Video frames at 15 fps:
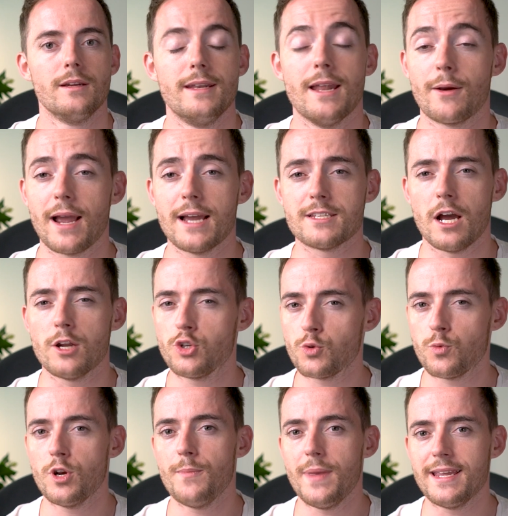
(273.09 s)
Now guys, I
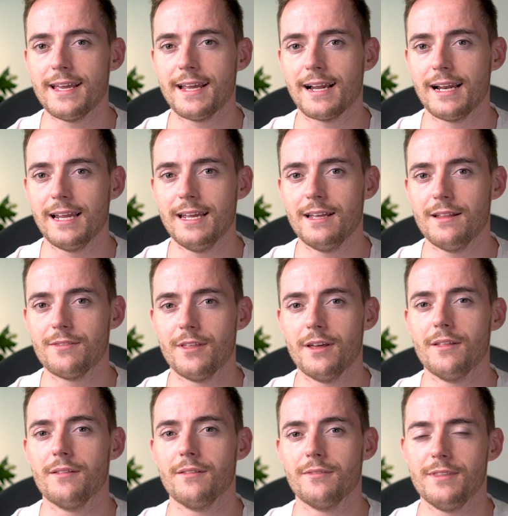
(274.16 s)
just want to make it clear
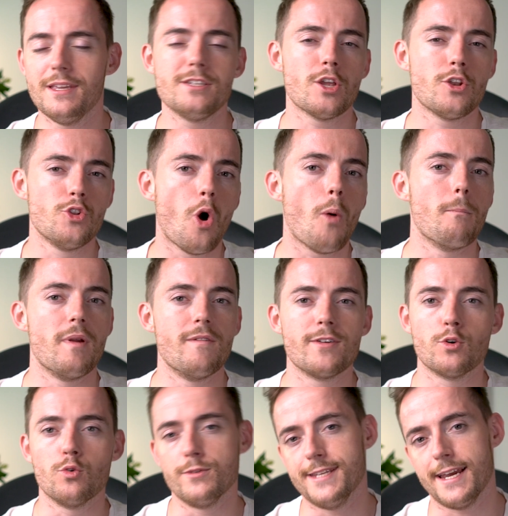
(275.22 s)
that these are not
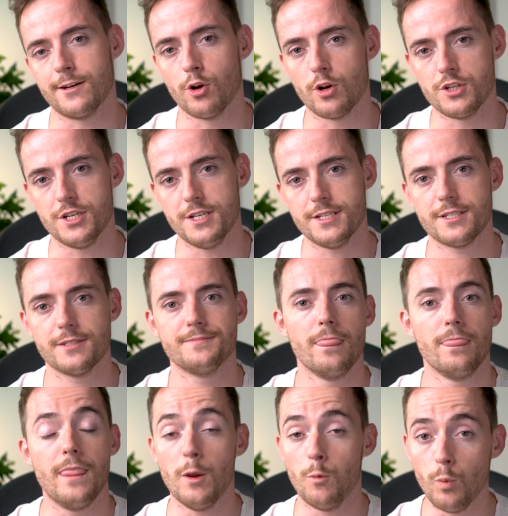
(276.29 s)
miracle technologies.
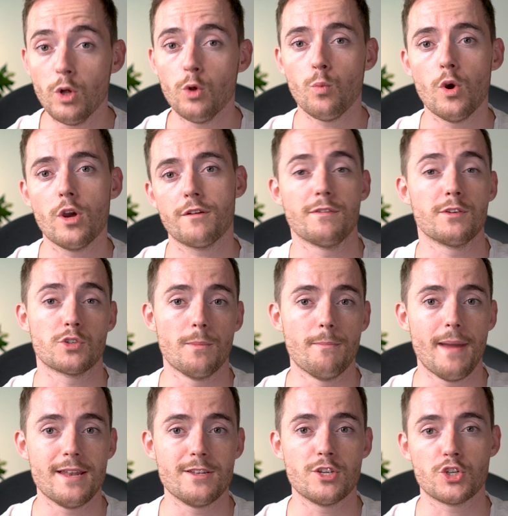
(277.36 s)
They will work for some
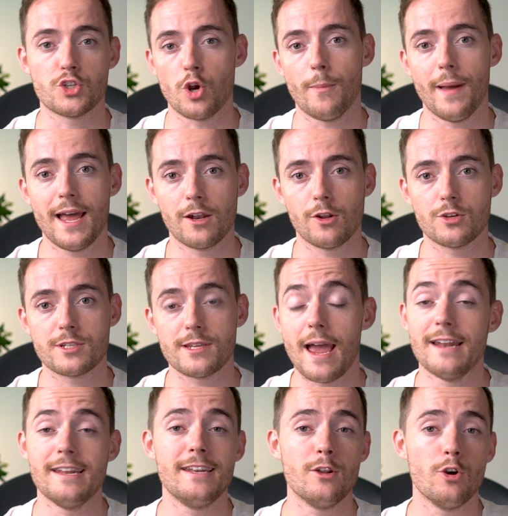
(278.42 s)
men to stop hair loss,
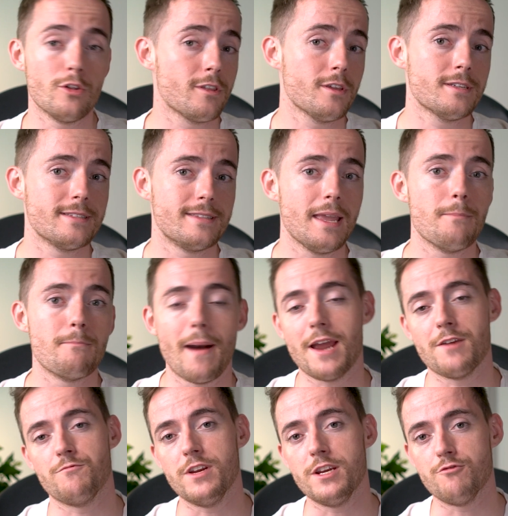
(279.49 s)
and in others they
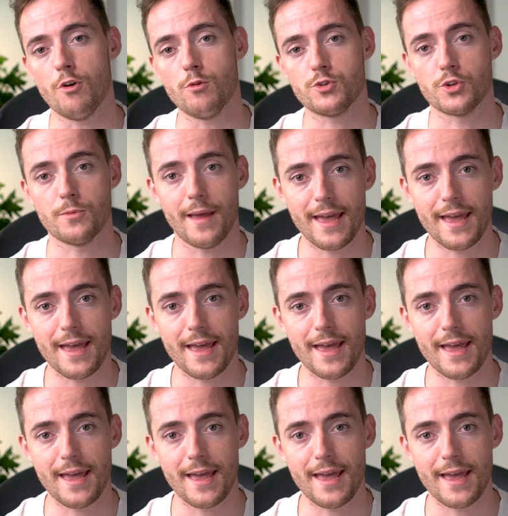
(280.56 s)
might regrow some